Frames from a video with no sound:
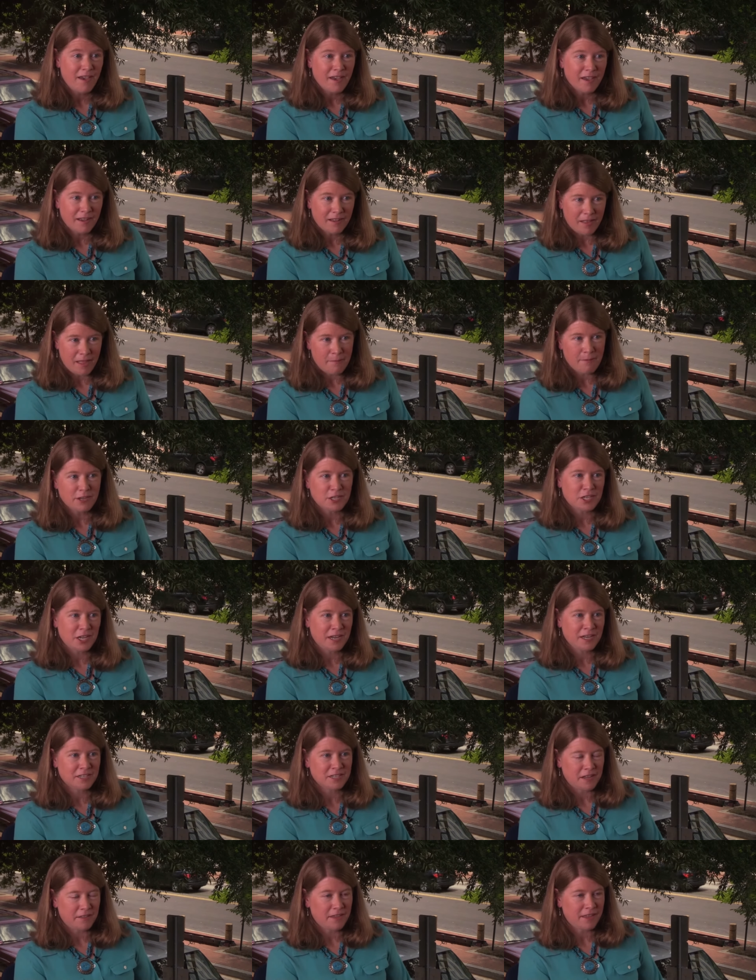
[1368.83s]
climate
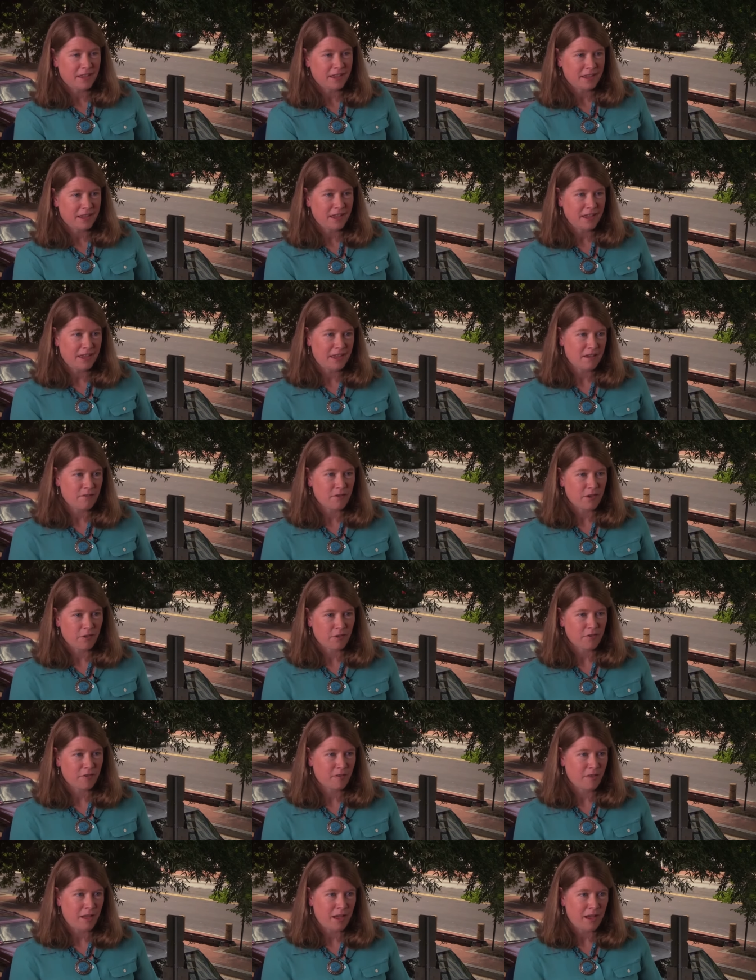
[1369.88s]
change, I think it can give us
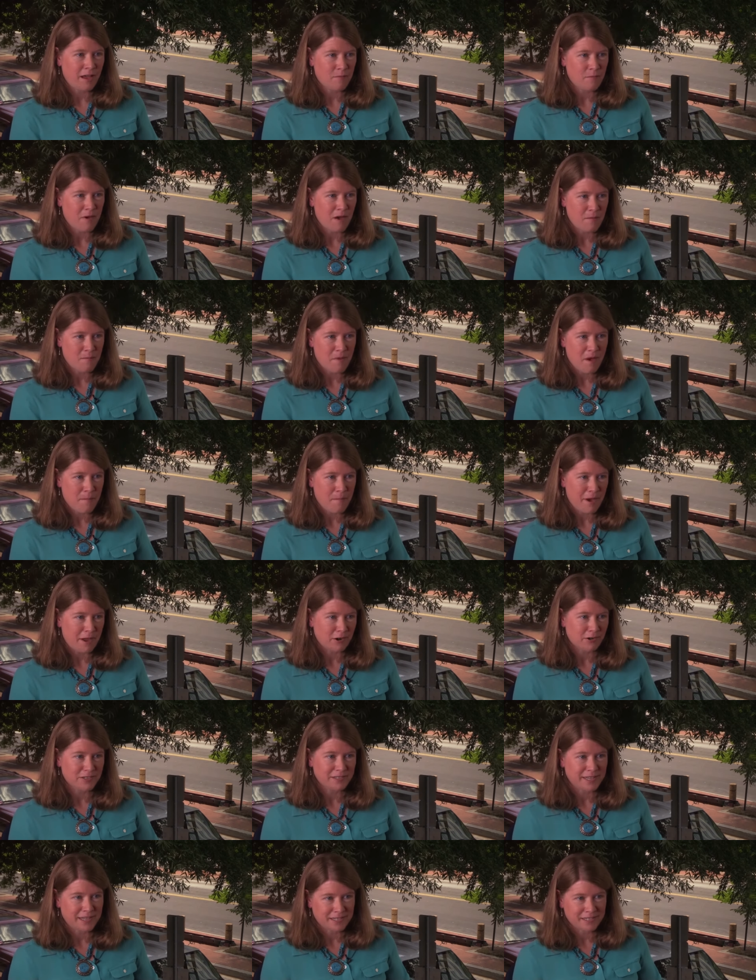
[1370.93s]
a lot a, a better
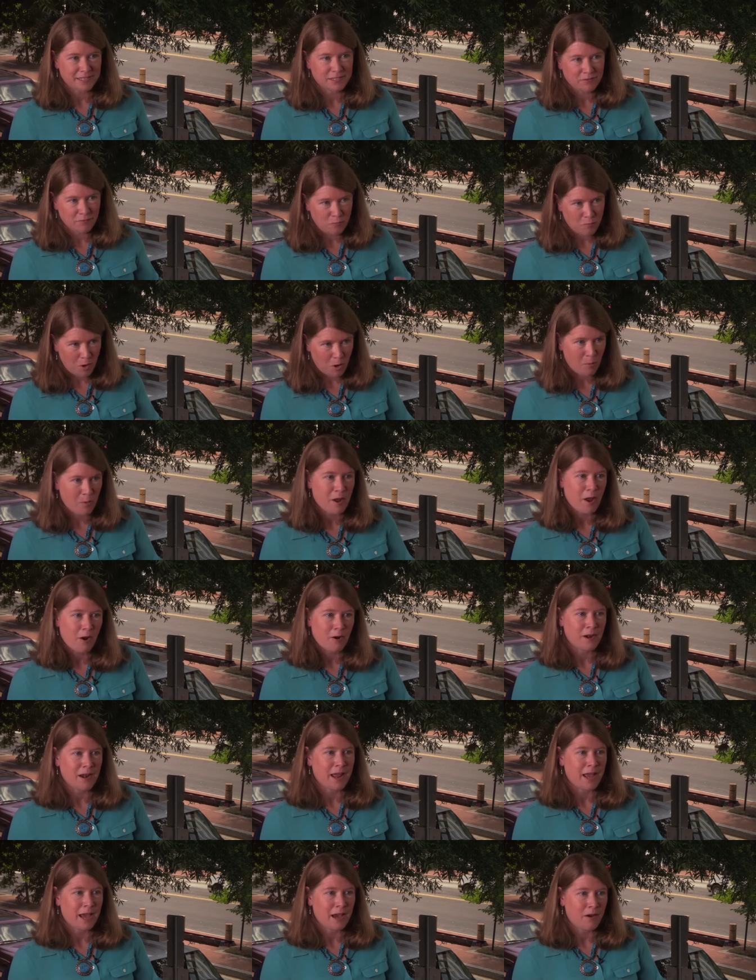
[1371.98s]
sense of where we are
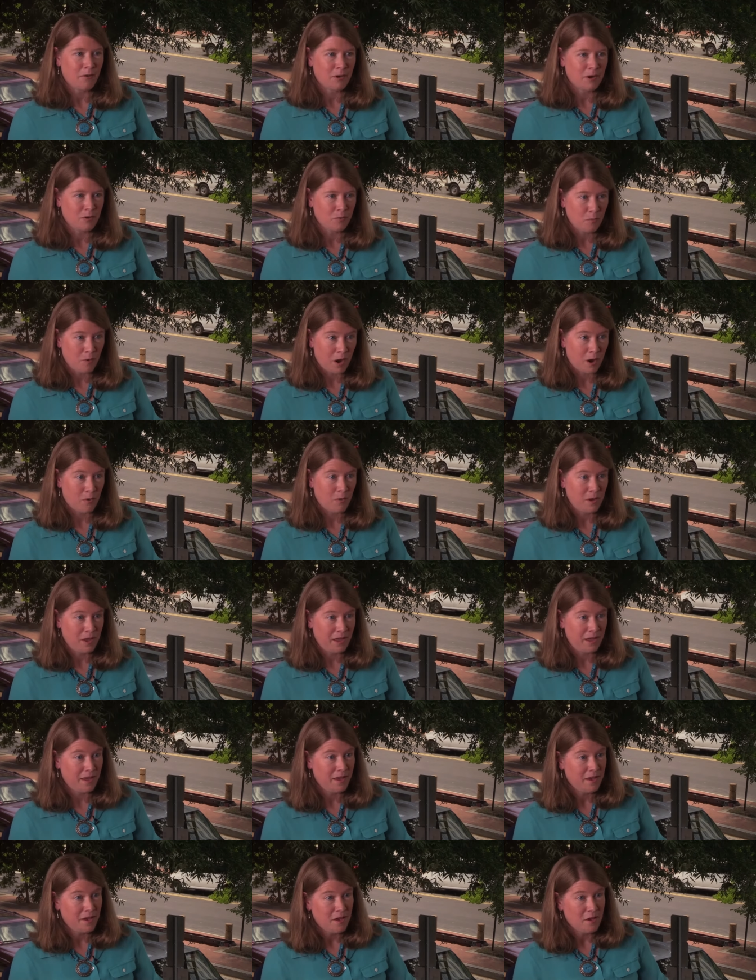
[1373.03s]
now and where
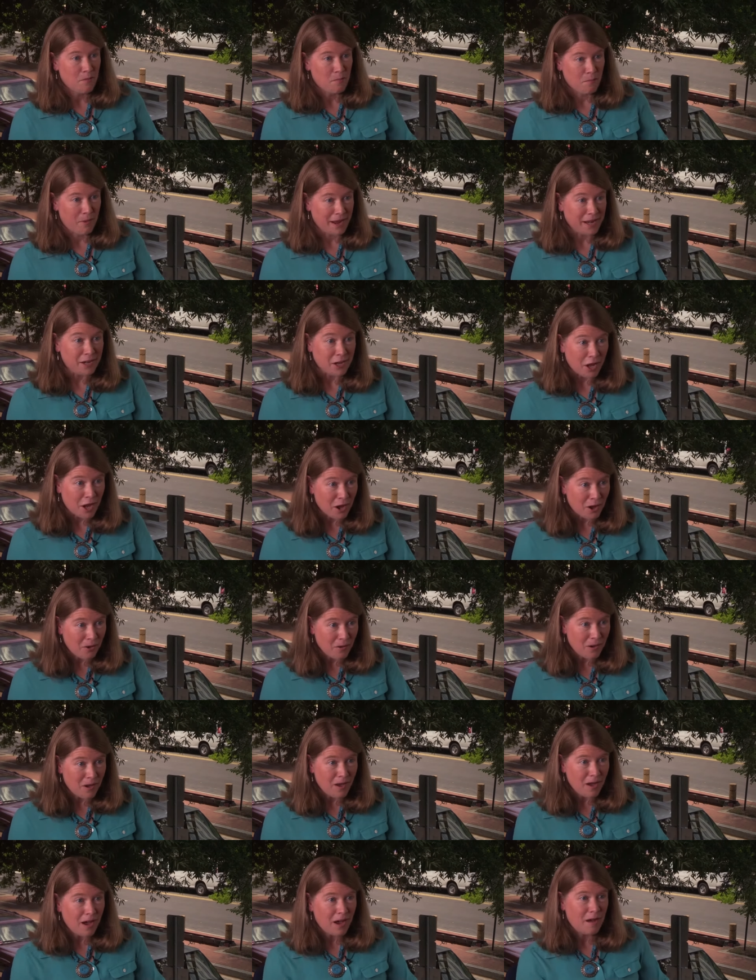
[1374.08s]
we might
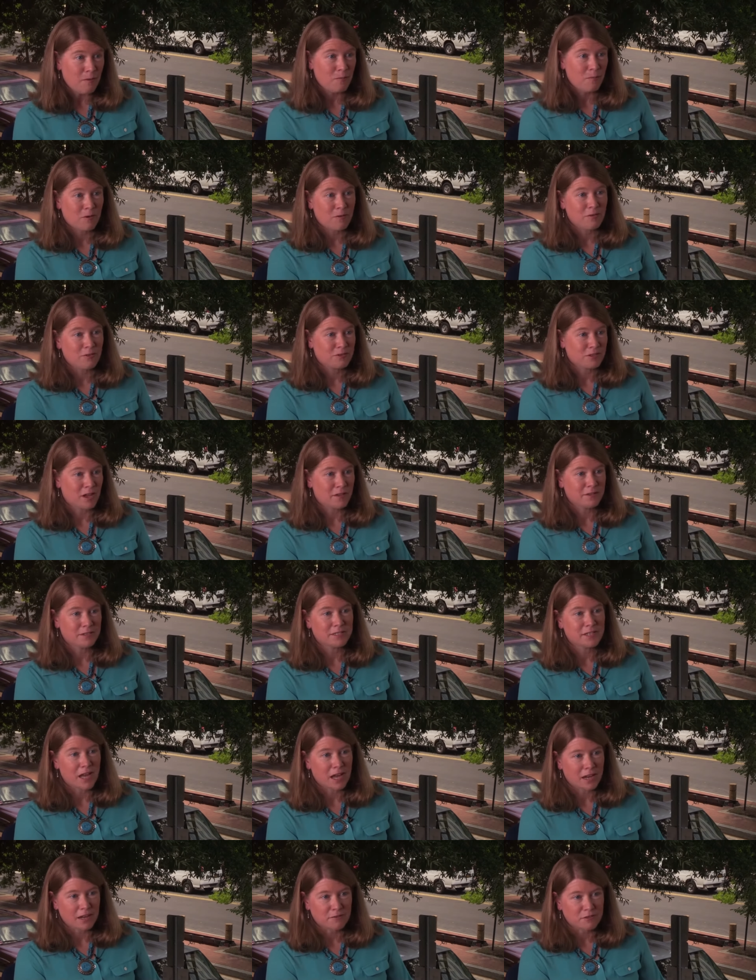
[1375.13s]
go. Um, there's all this
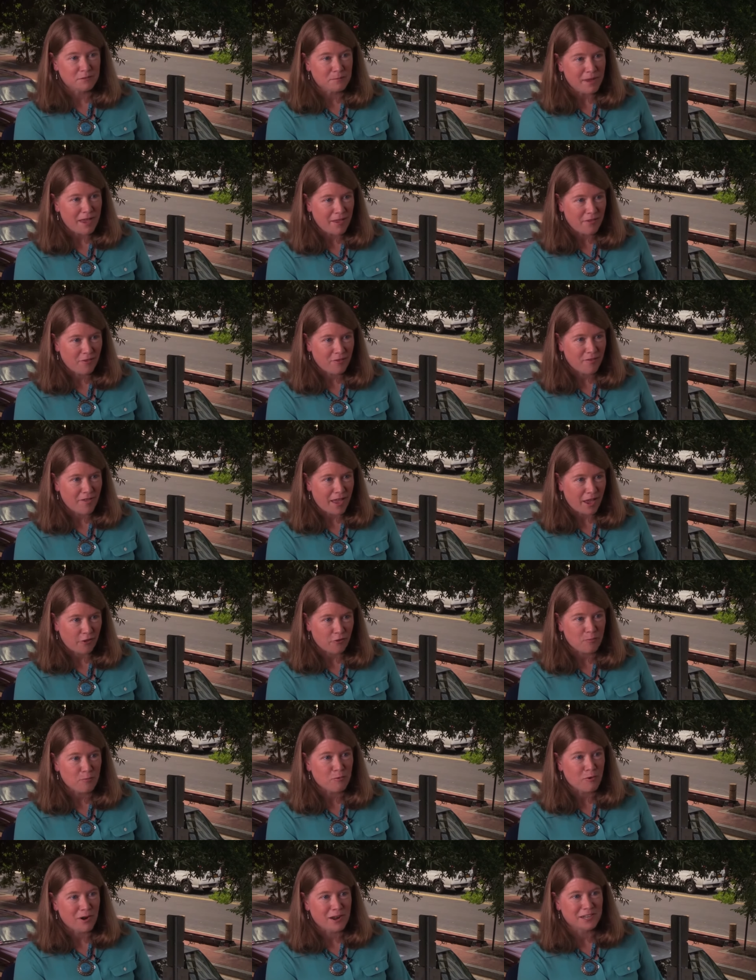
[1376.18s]
talk of space
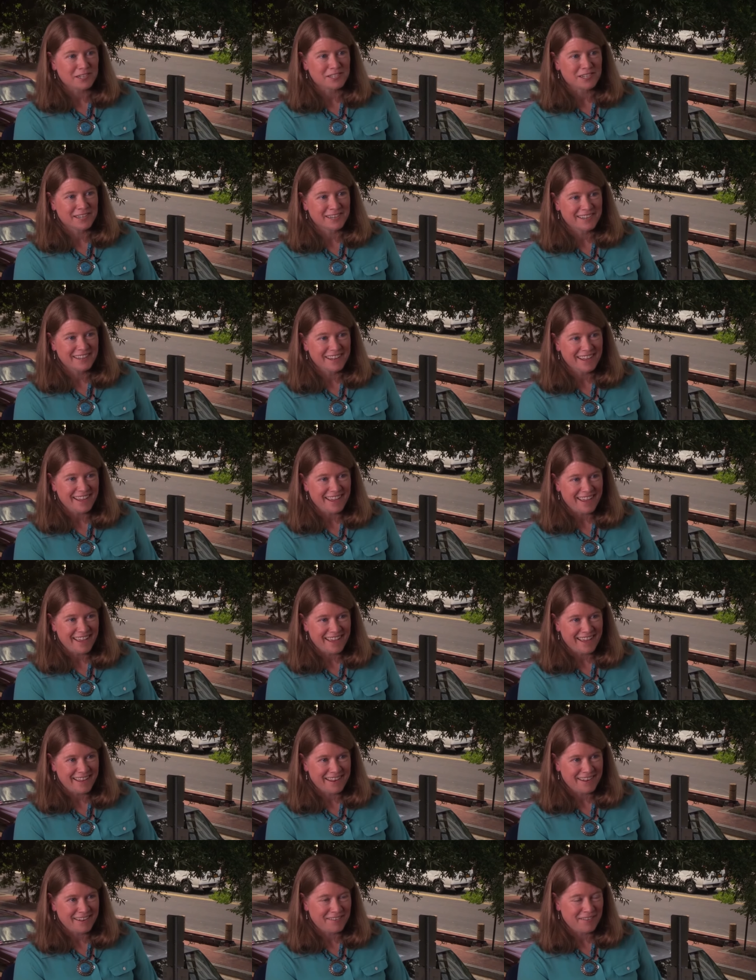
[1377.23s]
exploration,
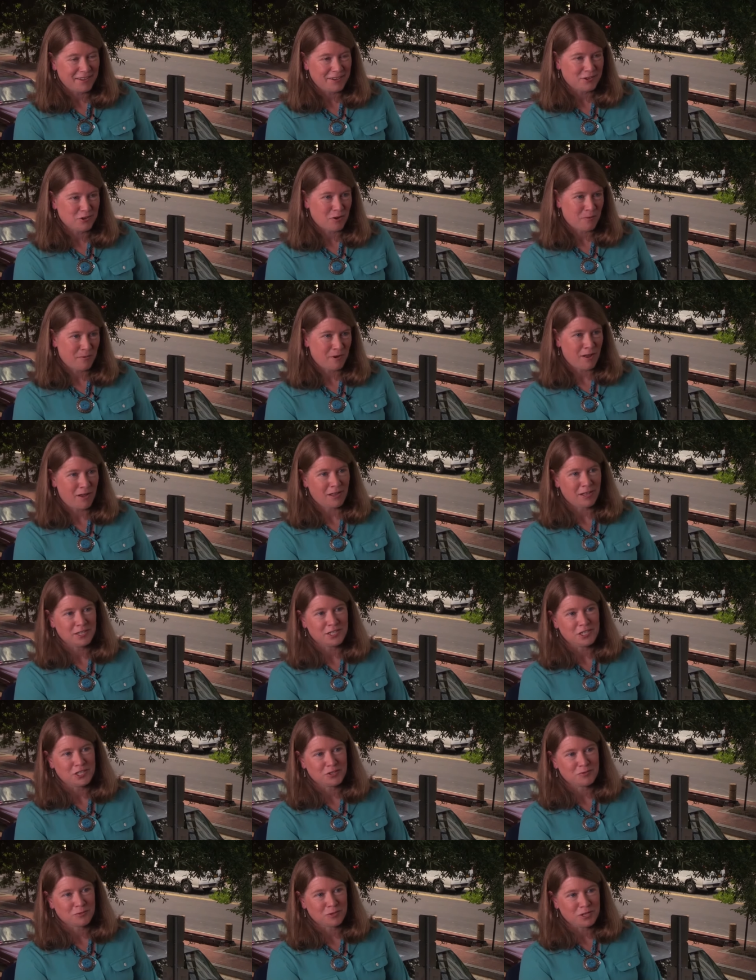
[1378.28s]
and the
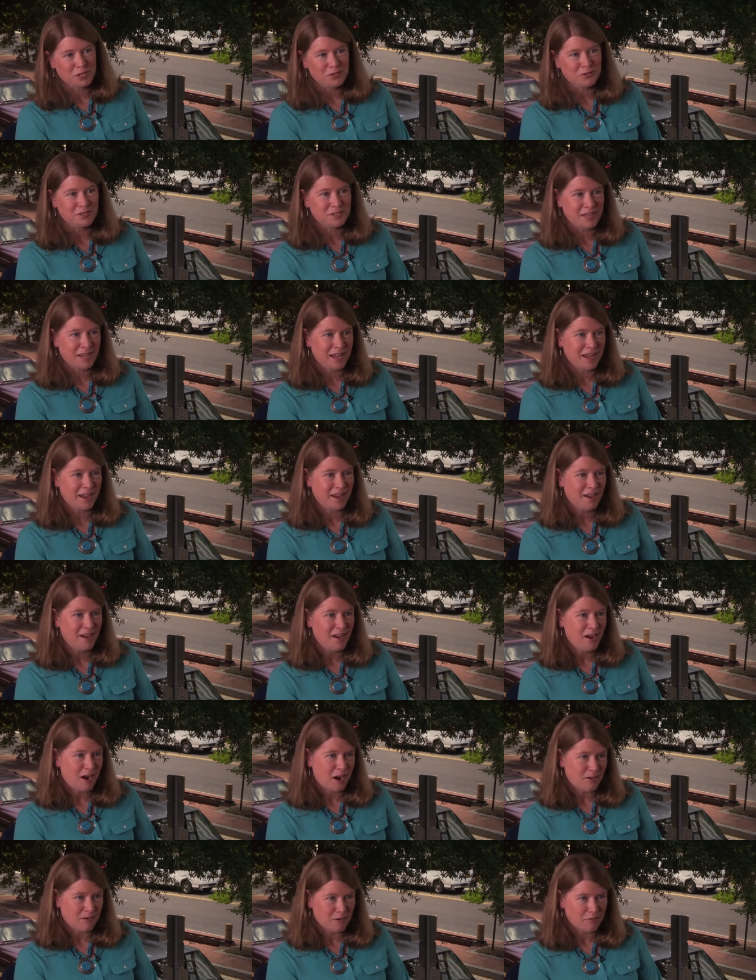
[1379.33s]
terminologies we're using
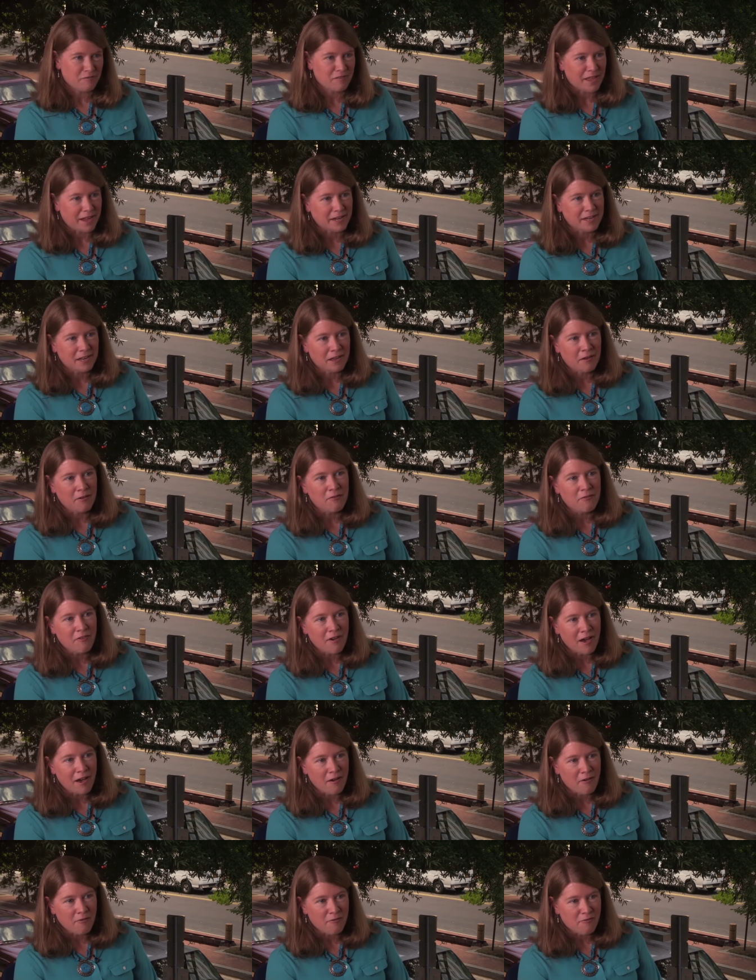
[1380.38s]
are reflective
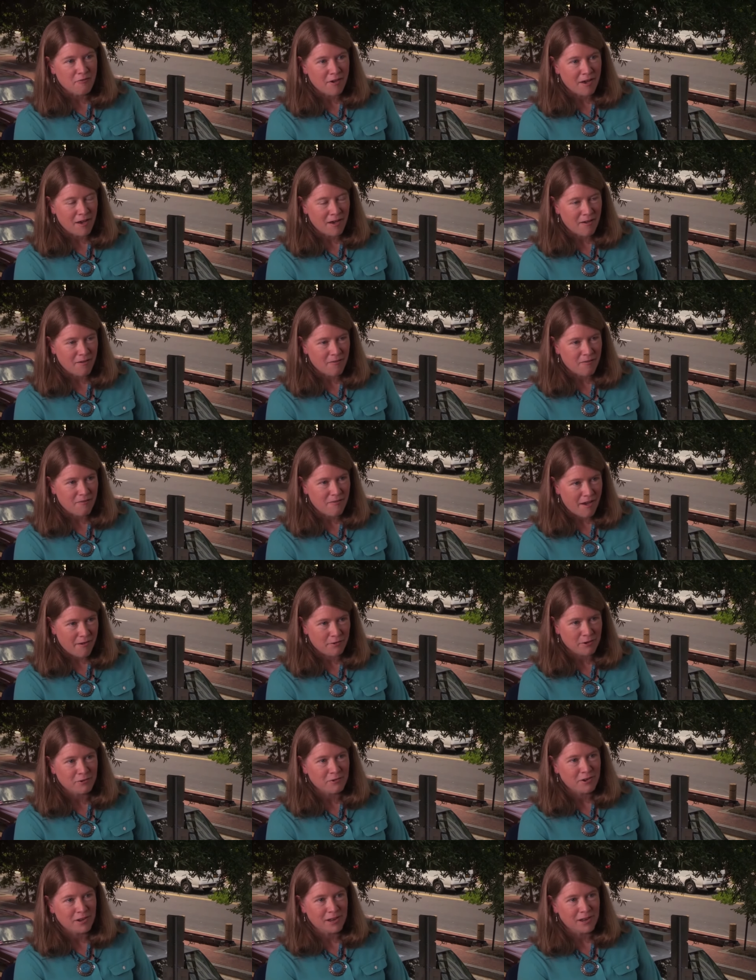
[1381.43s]
of uh, 500